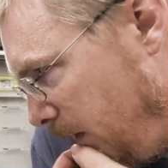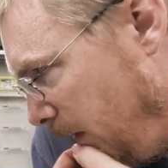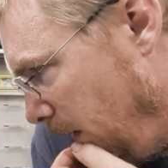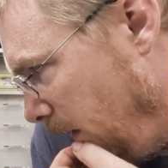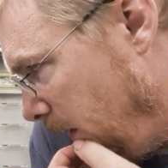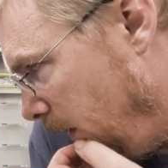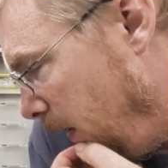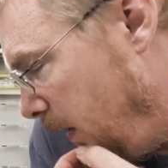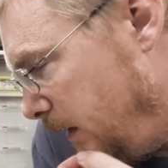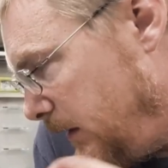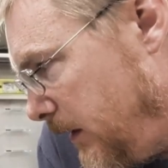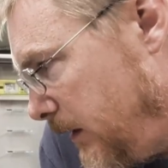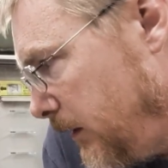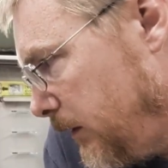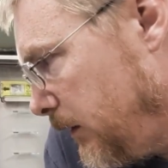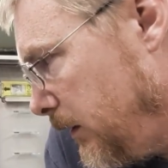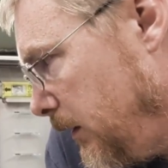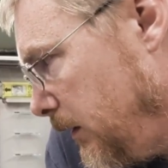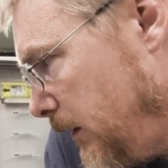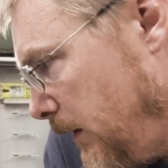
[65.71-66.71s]
It
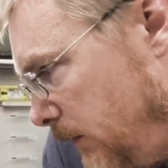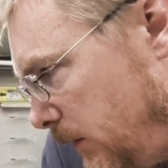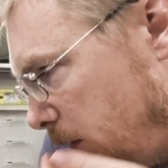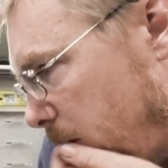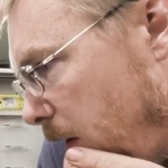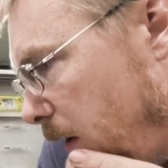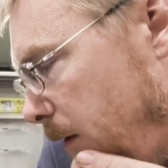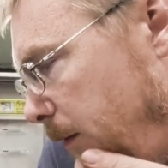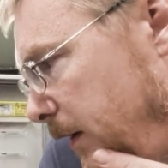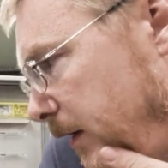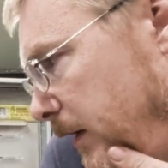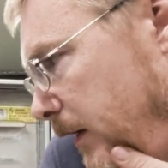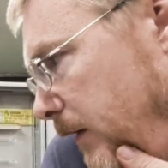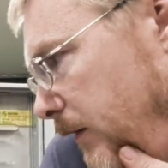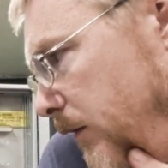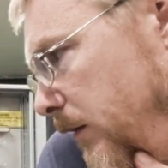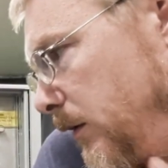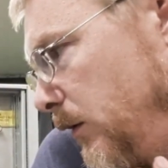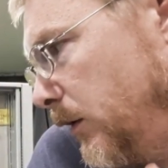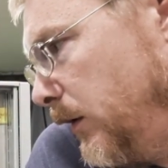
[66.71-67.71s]
didn't even occur to me to
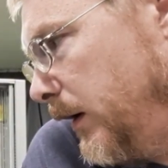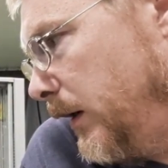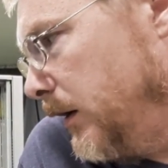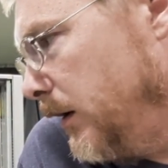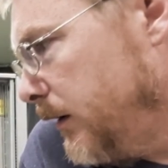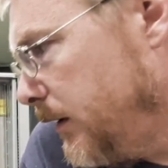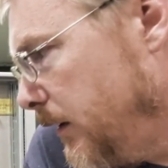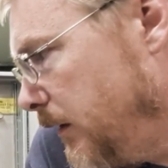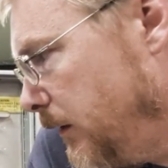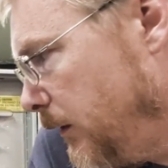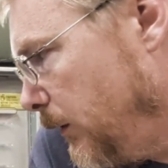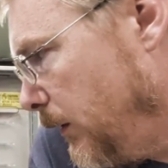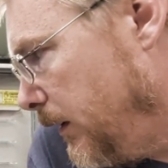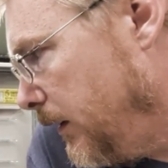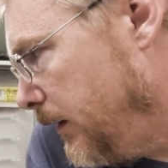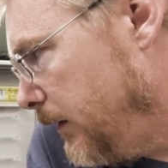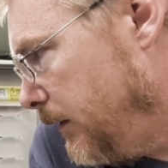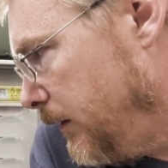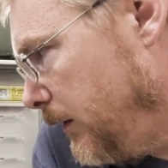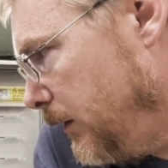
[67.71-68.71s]
even really look into
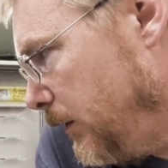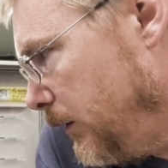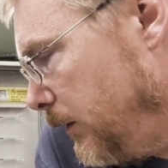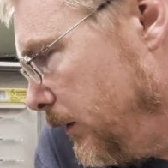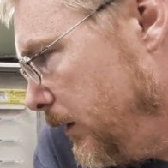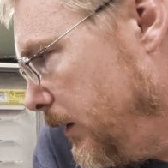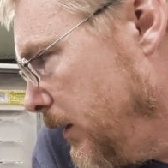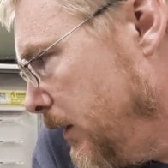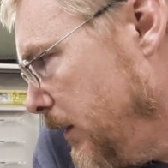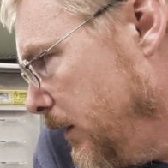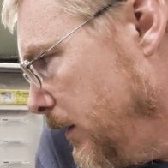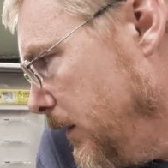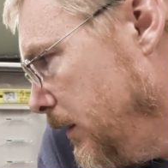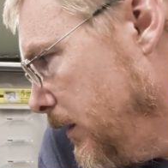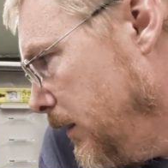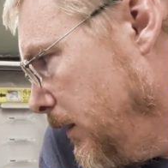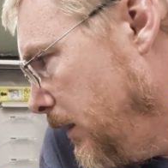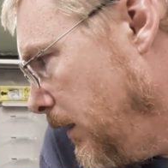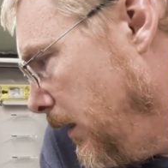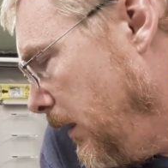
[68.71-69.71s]
it until
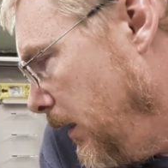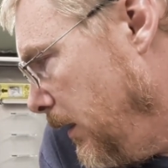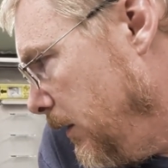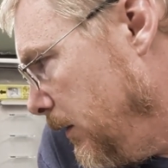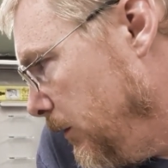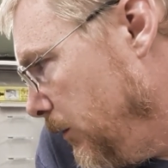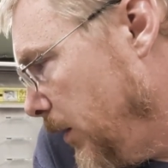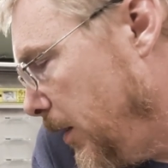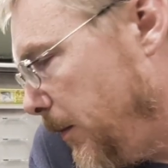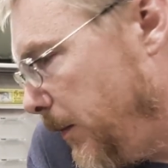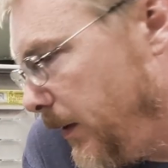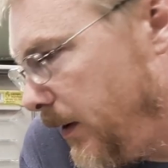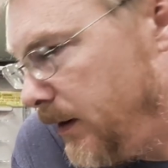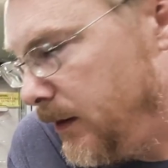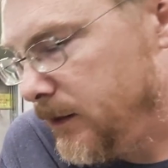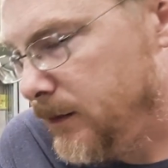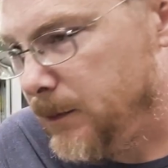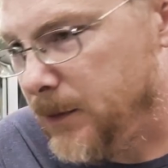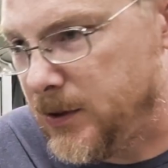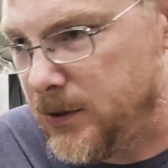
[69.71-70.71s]
my
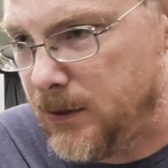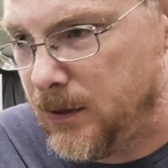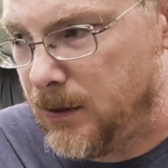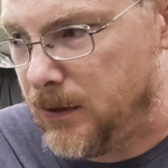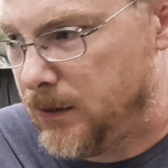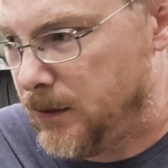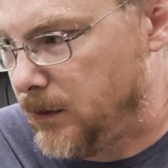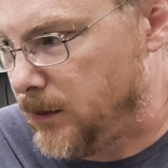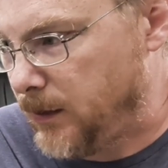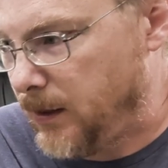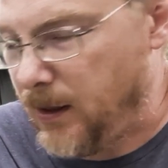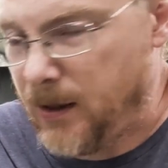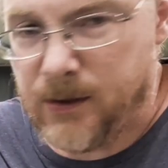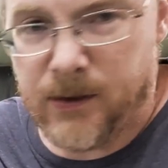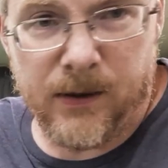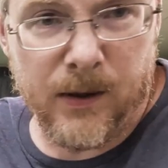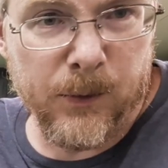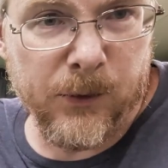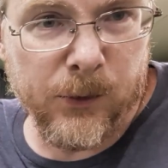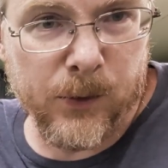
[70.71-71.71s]
buddies mentioned looking at
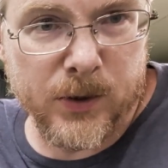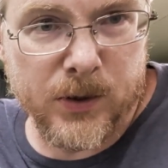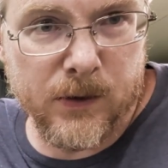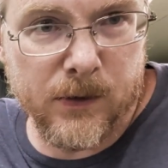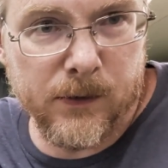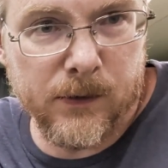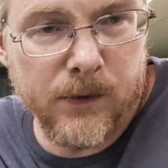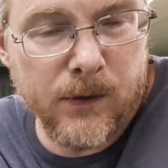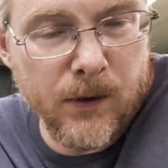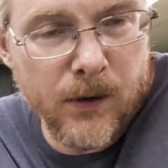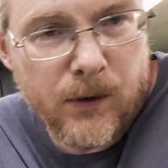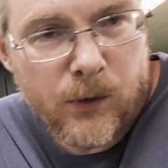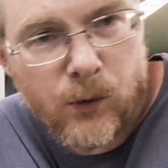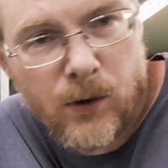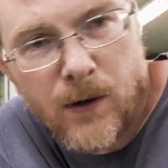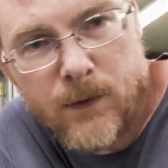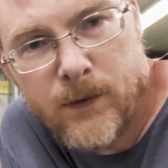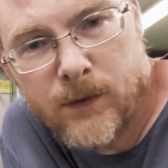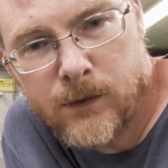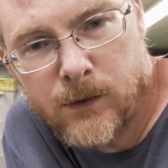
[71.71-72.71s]
the dip switches on the
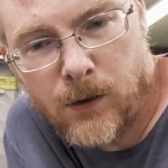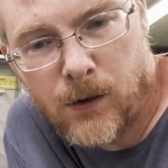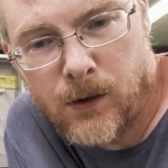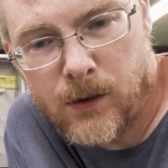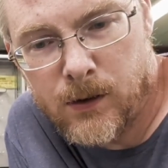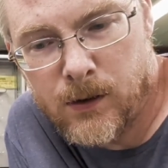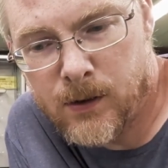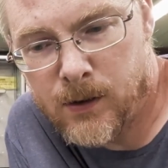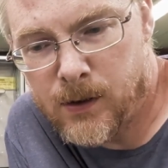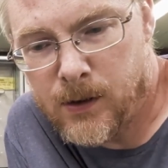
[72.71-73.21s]
graphics card.